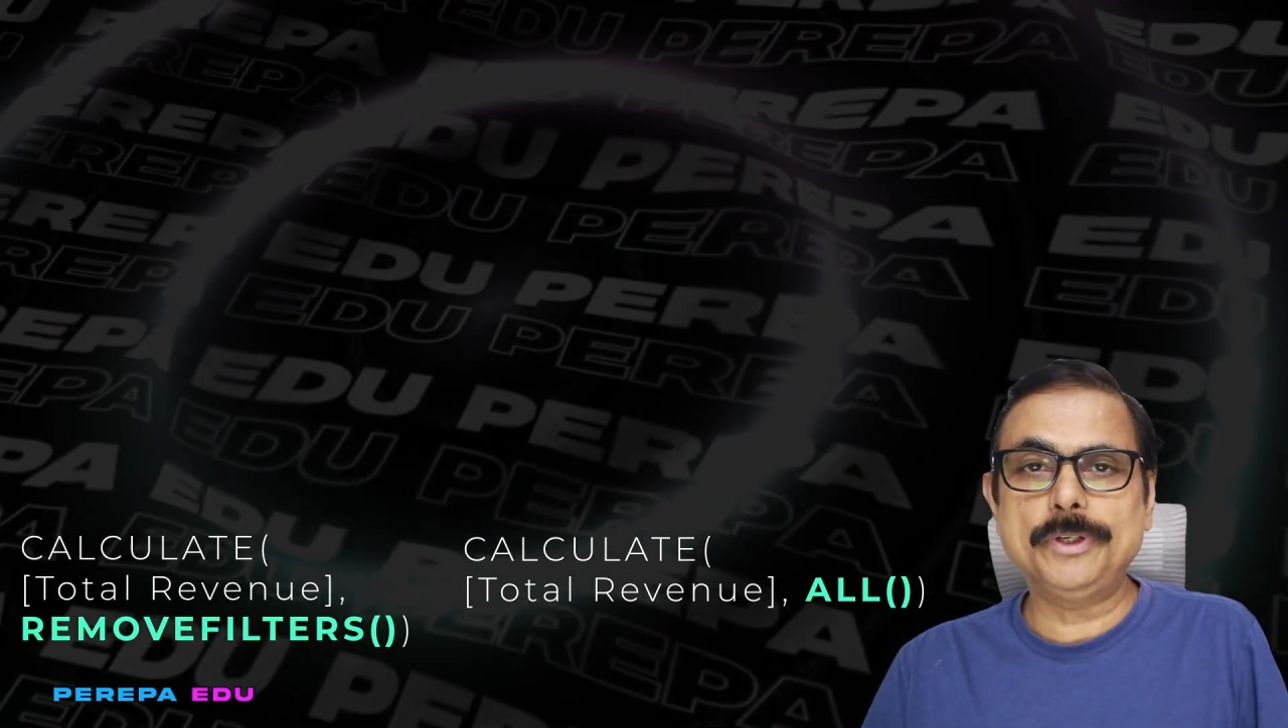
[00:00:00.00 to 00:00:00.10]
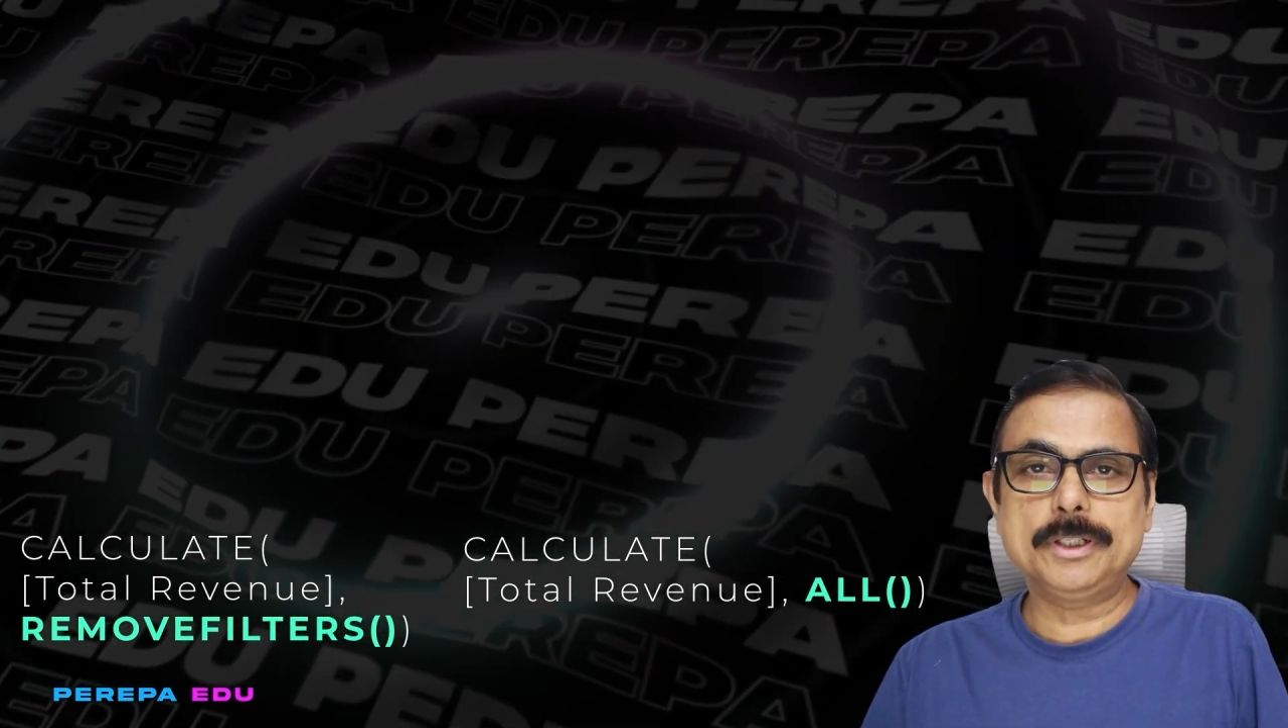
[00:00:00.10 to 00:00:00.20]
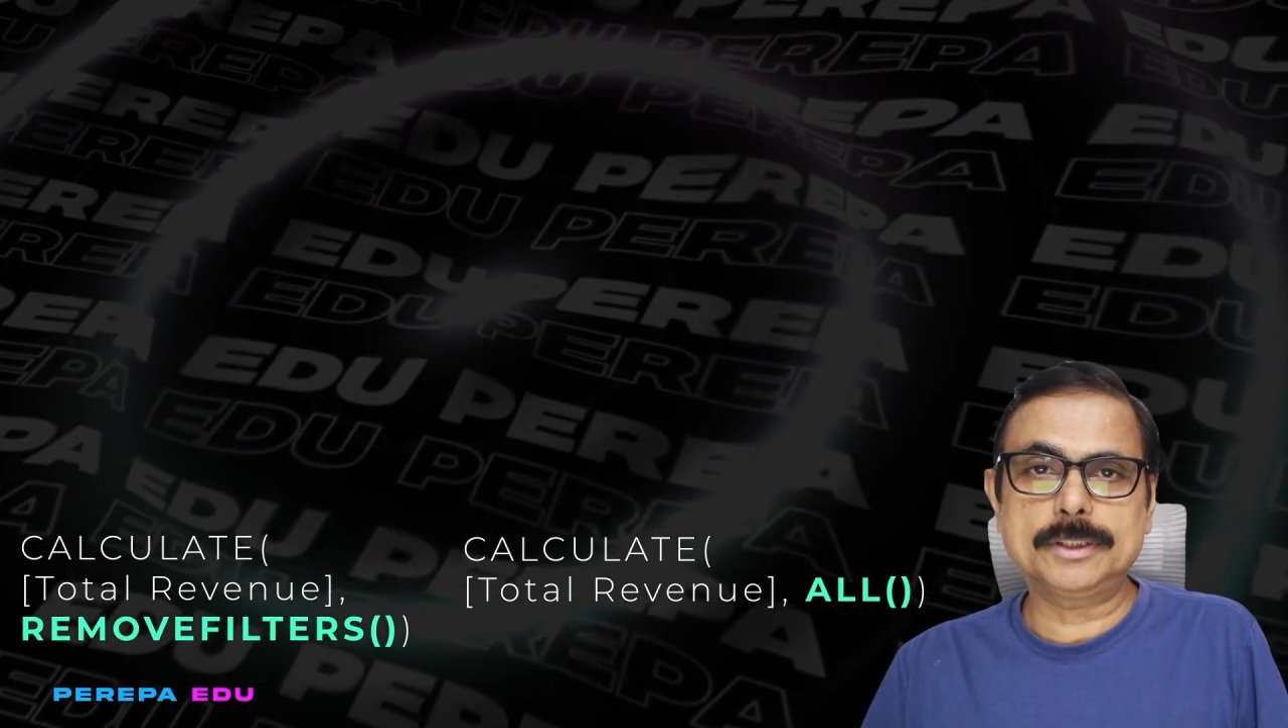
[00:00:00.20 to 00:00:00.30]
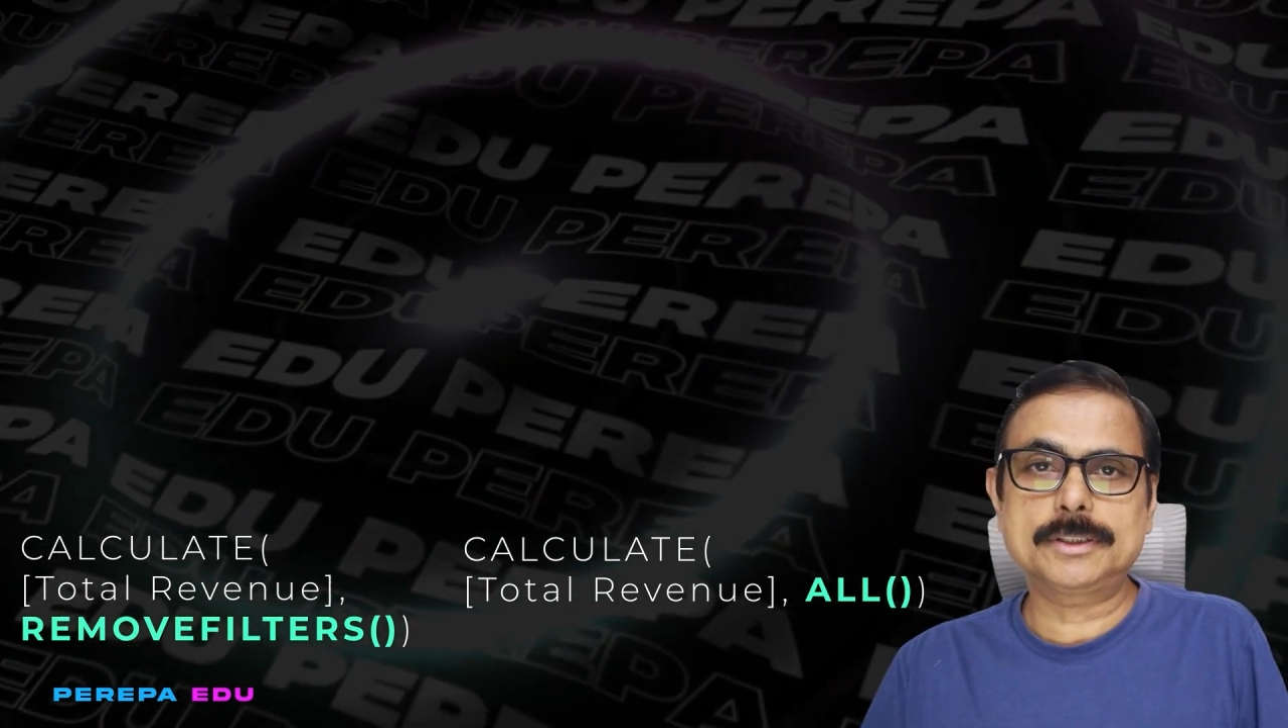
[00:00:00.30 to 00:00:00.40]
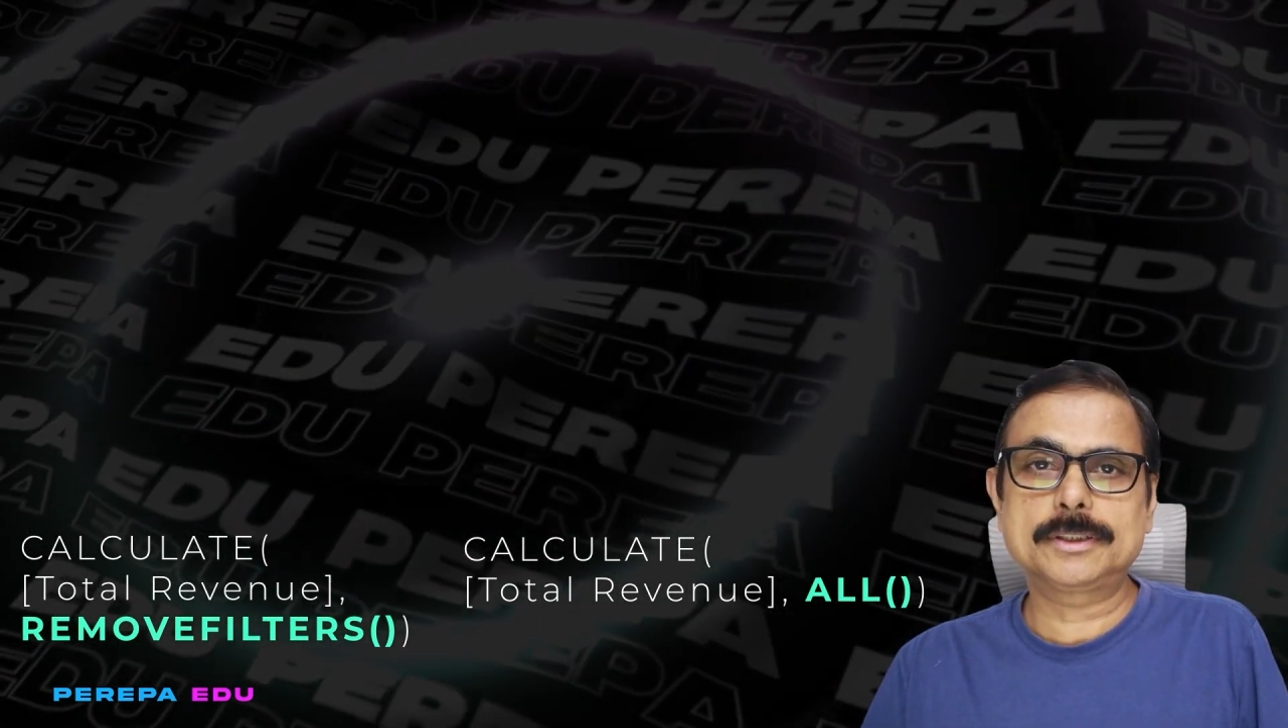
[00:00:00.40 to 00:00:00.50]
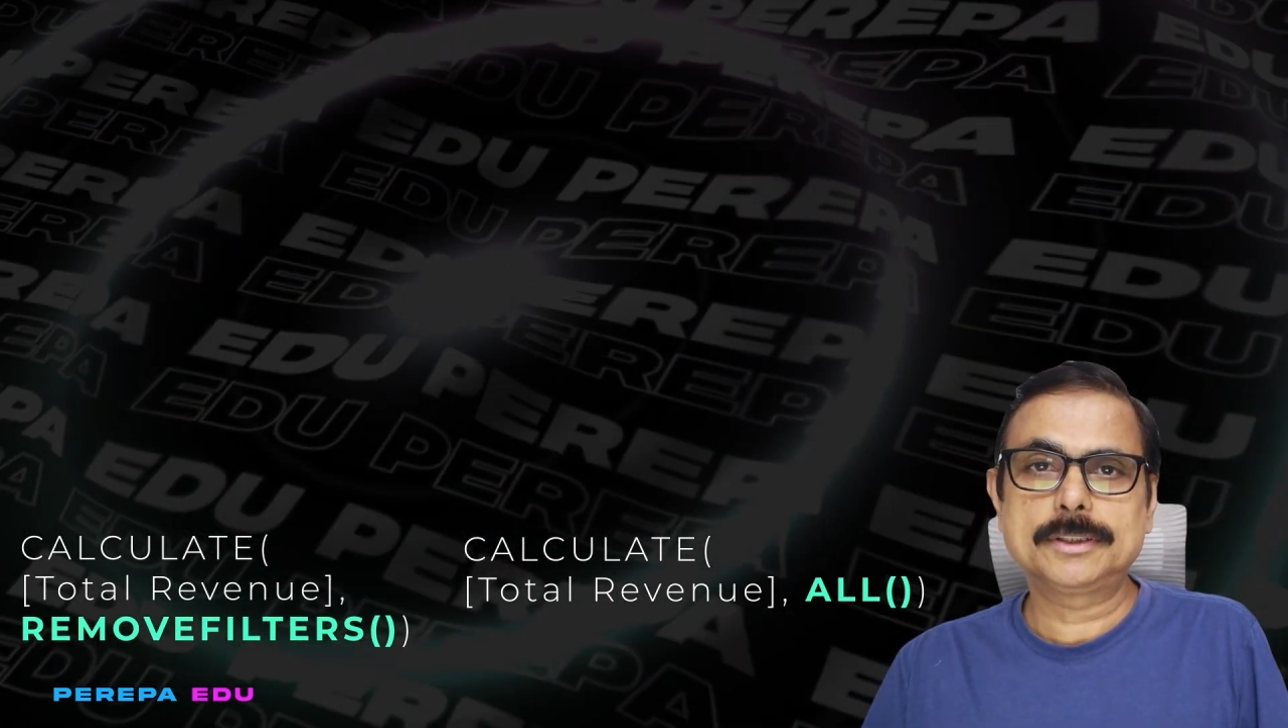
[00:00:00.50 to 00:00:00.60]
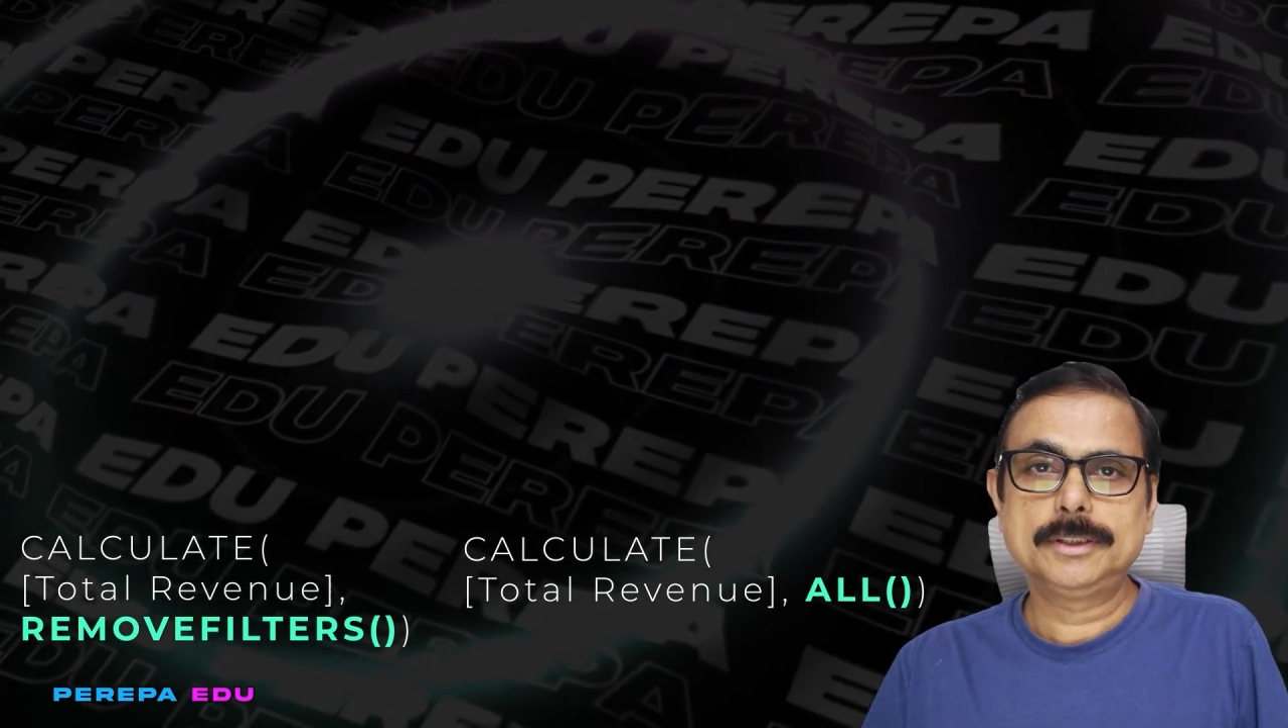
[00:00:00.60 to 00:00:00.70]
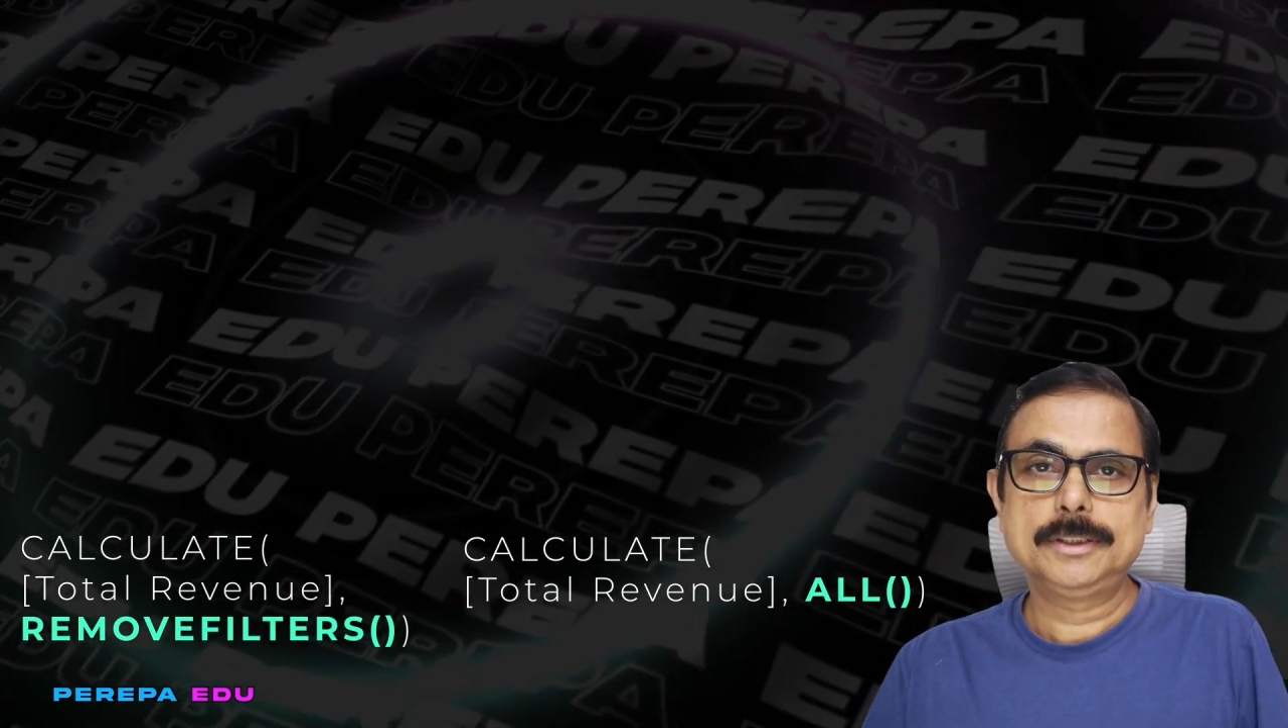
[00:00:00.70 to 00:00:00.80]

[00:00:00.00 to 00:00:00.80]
filters.